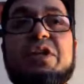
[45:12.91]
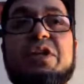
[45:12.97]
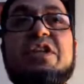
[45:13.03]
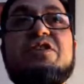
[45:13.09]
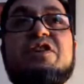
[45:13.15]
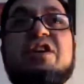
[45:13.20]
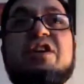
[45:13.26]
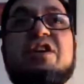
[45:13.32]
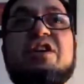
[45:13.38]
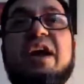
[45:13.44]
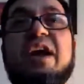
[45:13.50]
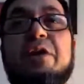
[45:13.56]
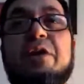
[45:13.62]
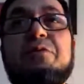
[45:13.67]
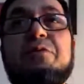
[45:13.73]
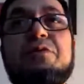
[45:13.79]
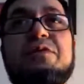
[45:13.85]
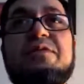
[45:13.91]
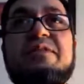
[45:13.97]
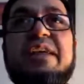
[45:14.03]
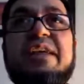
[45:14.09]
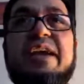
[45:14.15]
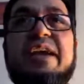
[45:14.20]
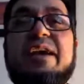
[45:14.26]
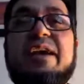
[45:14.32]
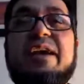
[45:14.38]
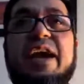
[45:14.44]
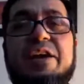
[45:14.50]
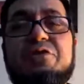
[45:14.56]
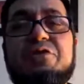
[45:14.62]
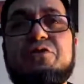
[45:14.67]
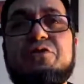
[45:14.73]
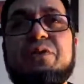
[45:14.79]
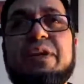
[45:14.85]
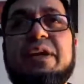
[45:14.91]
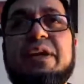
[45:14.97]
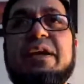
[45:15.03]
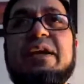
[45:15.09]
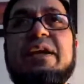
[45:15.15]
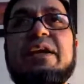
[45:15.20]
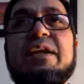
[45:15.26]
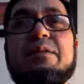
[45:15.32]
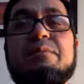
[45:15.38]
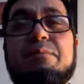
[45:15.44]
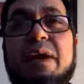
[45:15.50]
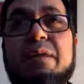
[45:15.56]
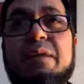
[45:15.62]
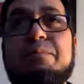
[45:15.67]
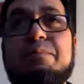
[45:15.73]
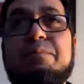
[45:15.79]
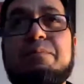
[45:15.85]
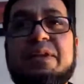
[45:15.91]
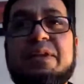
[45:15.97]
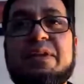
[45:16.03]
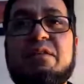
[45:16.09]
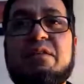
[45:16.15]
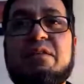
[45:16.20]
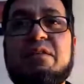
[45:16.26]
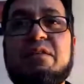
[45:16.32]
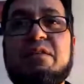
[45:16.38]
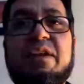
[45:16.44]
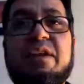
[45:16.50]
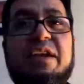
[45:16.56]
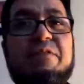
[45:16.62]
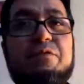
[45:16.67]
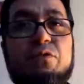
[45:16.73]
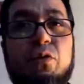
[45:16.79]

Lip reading: I think potentially, I would say, actually, it might be better if